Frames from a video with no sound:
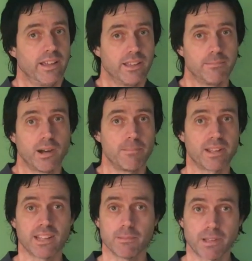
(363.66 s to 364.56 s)
it might be
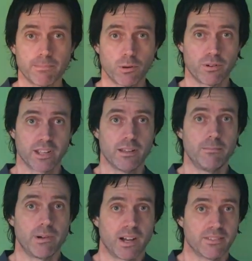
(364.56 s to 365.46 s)
a little bit boring,
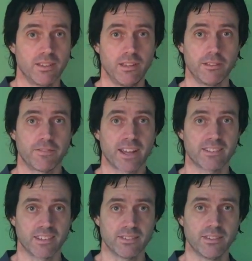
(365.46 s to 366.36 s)
but the
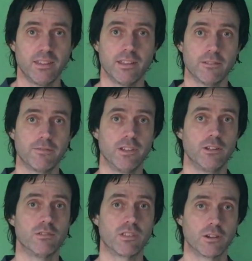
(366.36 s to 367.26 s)
fact is, if
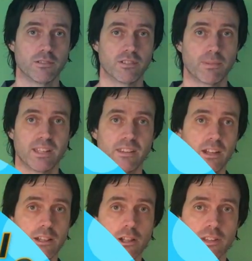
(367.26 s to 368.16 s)
you don't spend
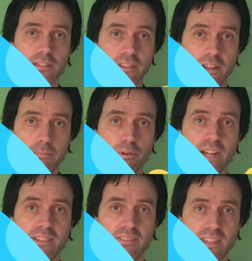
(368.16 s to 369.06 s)
a lot of time
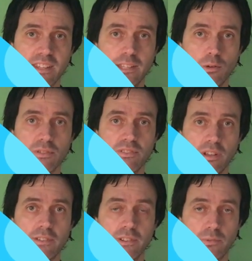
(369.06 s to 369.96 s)
practicing your
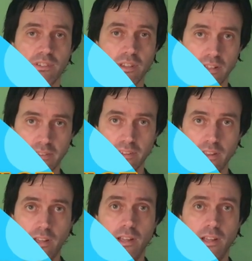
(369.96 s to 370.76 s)
serve and return,